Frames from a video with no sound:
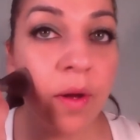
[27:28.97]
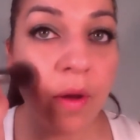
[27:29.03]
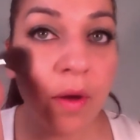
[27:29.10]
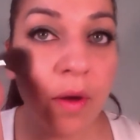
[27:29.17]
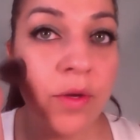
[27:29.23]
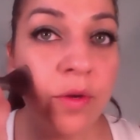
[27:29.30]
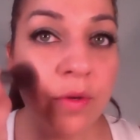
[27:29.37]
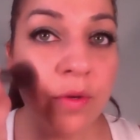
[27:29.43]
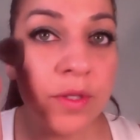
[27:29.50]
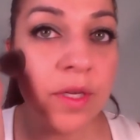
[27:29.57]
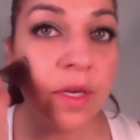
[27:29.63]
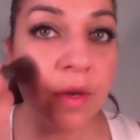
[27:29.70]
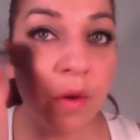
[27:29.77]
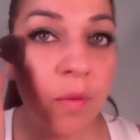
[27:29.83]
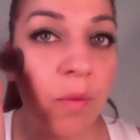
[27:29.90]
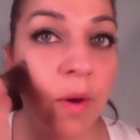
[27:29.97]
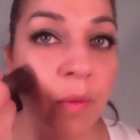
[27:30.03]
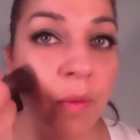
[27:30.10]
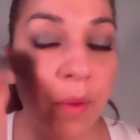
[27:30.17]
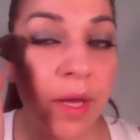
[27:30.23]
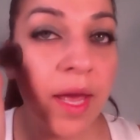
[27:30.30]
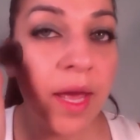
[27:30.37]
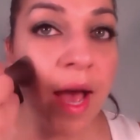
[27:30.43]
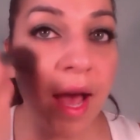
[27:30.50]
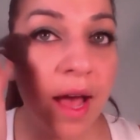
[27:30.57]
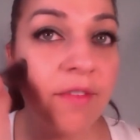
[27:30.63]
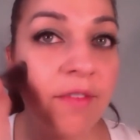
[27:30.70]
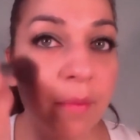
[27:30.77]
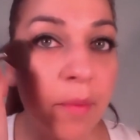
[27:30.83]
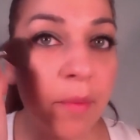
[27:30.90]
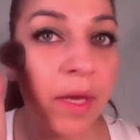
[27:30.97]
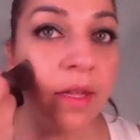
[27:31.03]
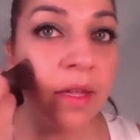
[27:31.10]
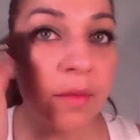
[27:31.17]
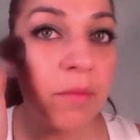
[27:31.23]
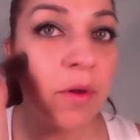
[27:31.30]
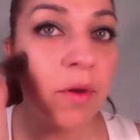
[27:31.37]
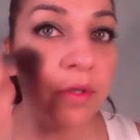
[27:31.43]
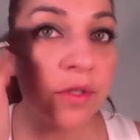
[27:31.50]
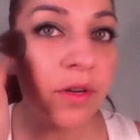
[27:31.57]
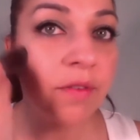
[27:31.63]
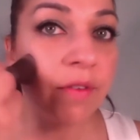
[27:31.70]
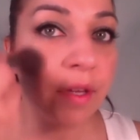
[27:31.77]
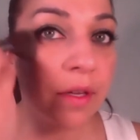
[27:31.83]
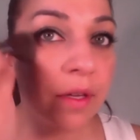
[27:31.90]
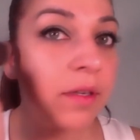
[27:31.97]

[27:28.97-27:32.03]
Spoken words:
using what we have and making the most of it,